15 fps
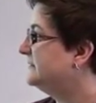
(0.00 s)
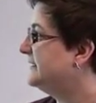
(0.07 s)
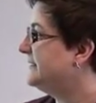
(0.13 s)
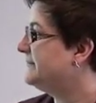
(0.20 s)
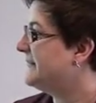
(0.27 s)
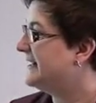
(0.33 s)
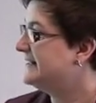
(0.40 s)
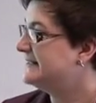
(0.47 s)

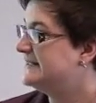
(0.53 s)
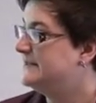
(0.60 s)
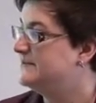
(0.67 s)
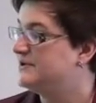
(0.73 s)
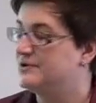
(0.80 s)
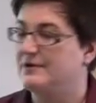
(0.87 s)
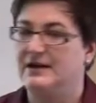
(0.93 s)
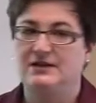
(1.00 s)
it might seem
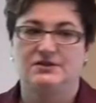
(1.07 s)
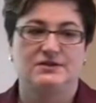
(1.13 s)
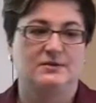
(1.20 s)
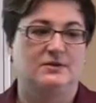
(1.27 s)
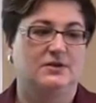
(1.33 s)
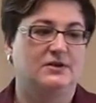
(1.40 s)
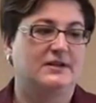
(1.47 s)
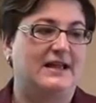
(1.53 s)
strange
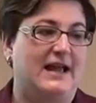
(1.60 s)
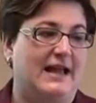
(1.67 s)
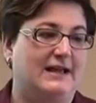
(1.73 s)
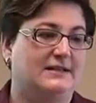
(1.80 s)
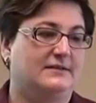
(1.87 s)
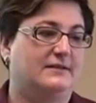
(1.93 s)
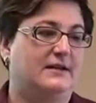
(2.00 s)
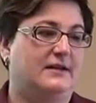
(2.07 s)
to look
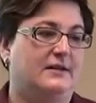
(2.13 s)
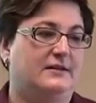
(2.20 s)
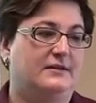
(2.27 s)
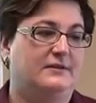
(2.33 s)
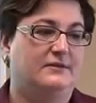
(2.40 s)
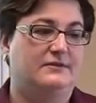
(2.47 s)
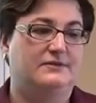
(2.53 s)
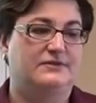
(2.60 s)
at
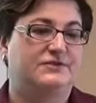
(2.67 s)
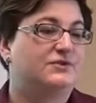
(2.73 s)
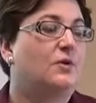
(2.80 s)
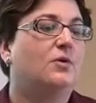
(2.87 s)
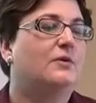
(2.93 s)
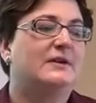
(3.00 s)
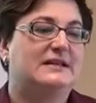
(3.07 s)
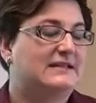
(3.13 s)
uh,
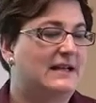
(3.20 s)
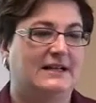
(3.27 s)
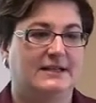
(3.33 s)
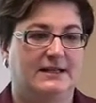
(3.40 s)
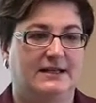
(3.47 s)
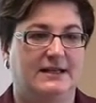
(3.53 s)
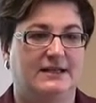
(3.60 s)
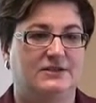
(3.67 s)

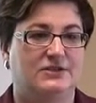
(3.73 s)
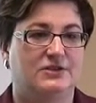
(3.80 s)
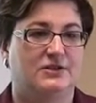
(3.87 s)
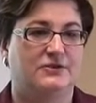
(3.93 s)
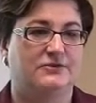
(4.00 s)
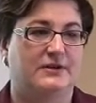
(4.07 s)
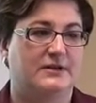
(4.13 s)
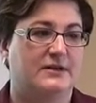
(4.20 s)
storytelling in
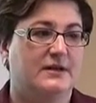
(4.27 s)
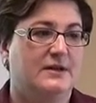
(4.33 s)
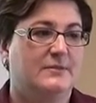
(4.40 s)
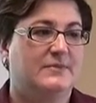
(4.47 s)
children,